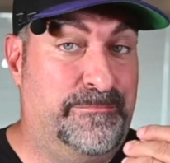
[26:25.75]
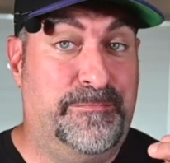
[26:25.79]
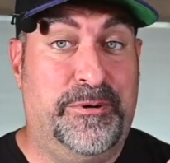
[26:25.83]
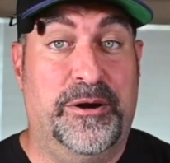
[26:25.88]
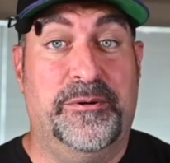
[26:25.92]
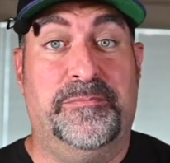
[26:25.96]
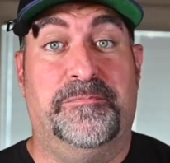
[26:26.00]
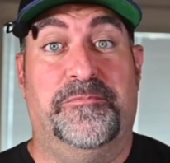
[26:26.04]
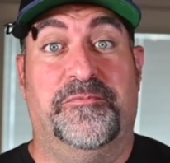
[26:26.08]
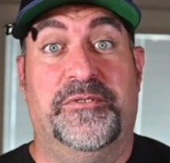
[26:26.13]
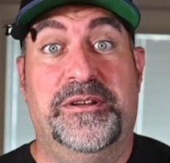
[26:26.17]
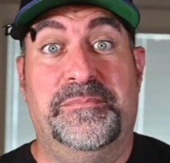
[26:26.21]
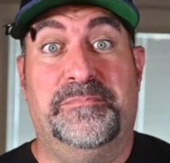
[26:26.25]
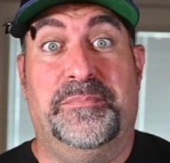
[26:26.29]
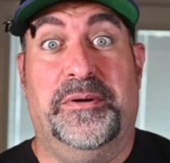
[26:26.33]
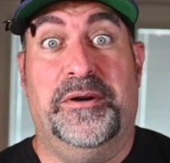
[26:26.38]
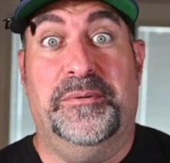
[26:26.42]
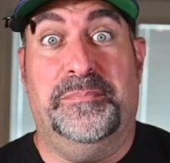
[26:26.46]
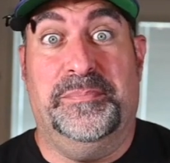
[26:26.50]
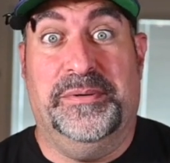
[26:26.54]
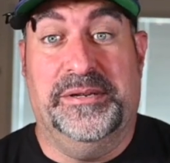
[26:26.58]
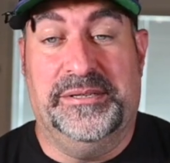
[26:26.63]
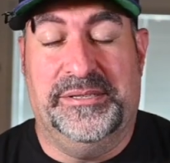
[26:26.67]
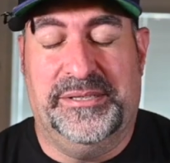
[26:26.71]

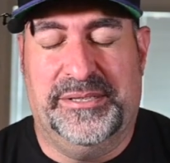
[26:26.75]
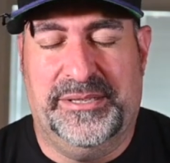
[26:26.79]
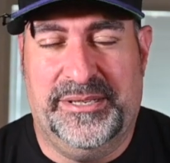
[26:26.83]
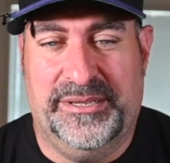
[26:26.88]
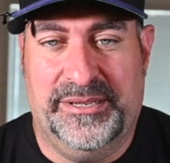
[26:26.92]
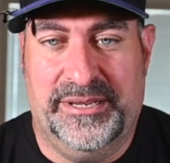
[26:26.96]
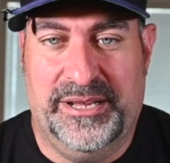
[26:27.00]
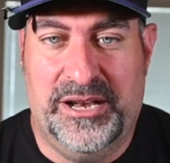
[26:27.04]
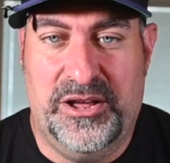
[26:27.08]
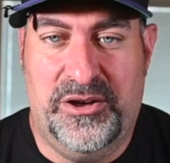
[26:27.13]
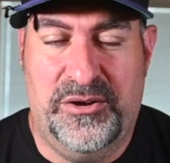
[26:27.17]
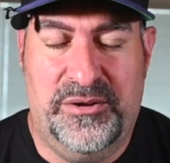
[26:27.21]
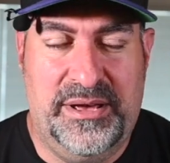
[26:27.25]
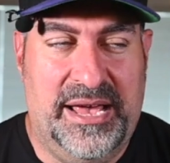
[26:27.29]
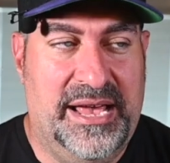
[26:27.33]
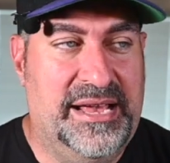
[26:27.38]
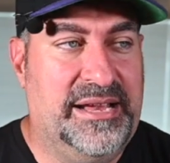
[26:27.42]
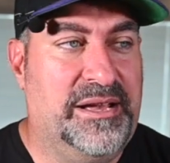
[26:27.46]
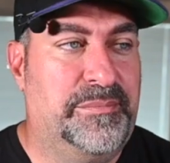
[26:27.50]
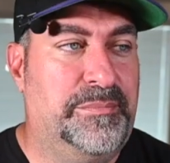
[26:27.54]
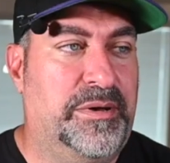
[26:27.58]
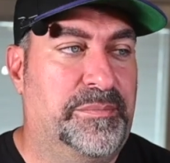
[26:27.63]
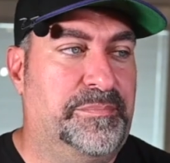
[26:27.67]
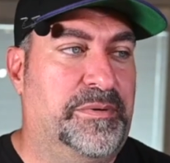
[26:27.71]
repurposed, you know,
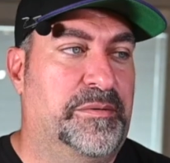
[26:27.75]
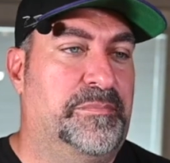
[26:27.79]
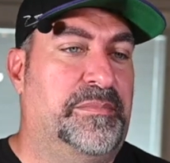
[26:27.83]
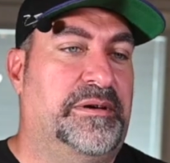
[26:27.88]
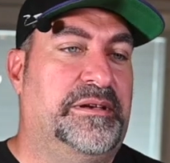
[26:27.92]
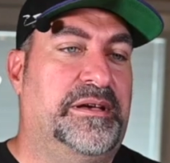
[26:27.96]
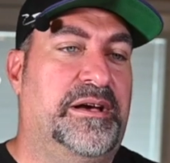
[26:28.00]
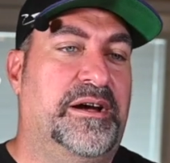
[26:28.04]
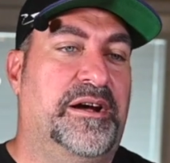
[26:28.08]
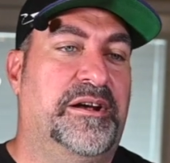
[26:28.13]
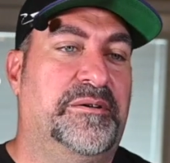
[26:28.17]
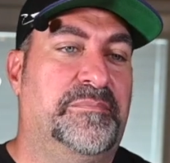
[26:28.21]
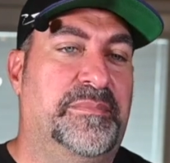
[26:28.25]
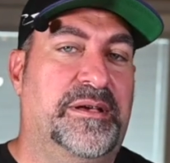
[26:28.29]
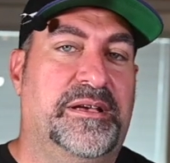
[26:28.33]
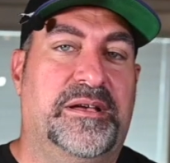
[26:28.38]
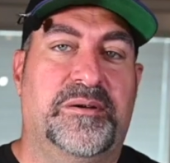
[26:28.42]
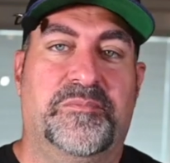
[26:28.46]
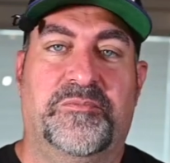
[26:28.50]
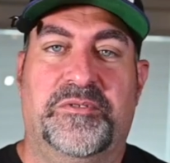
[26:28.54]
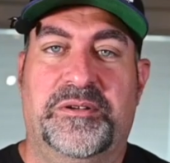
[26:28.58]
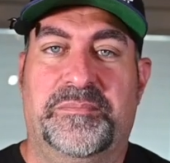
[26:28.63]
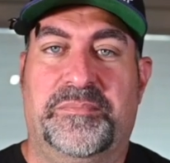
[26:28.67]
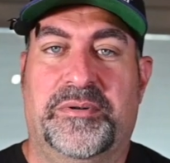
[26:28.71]
hang them up in my yard,
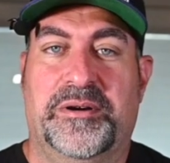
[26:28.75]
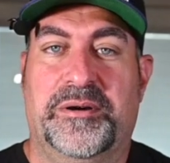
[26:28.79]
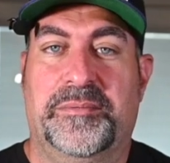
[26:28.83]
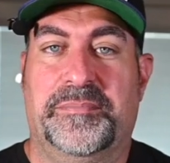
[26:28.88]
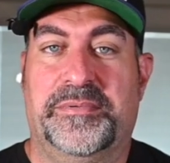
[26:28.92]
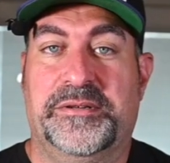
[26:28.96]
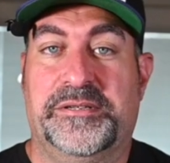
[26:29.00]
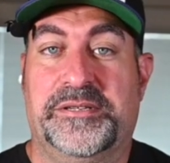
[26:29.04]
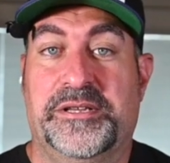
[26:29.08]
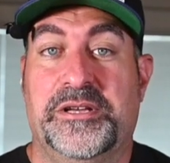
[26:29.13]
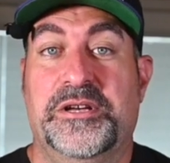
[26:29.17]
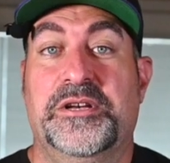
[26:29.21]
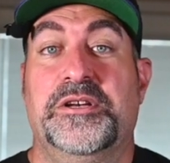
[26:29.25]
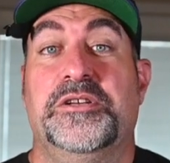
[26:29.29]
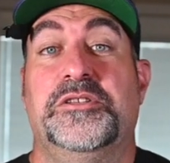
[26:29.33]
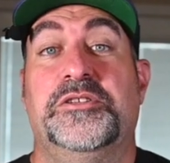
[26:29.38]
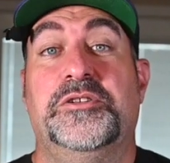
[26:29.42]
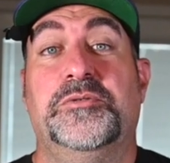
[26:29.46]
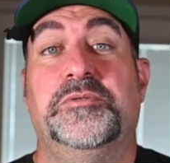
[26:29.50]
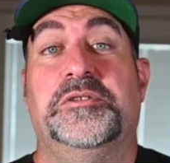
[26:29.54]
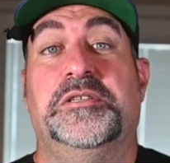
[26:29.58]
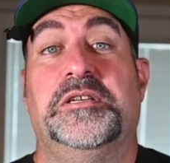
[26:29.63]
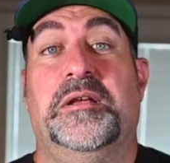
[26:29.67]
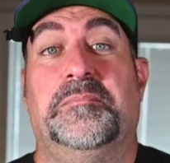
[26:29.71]
make them repurposed,
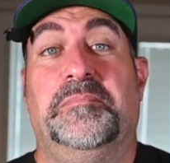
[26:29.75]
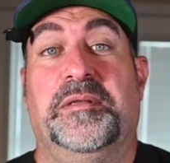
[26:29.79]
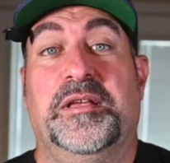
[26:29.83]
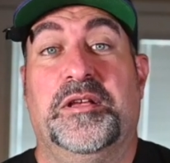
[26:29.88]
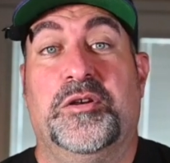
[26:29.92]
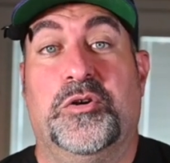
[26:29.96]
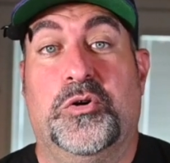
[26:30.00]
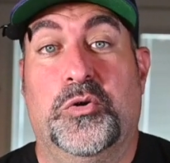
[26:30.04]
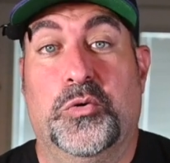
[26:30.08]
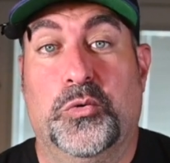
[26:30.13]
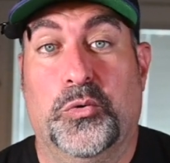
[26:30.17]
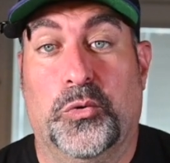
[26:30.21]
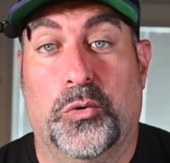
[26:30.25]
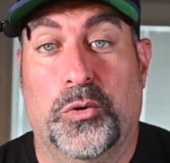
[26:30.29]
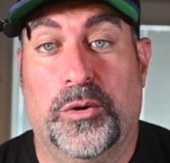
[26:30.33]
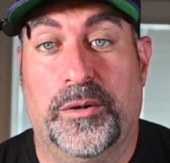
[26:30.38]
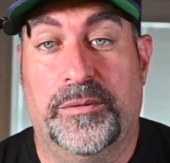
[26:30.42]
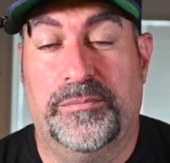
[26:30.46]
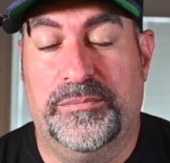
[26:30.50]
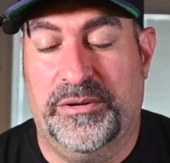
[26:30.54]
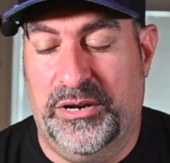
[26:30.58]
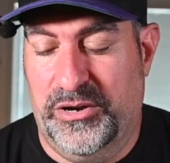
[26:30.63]
do something cool.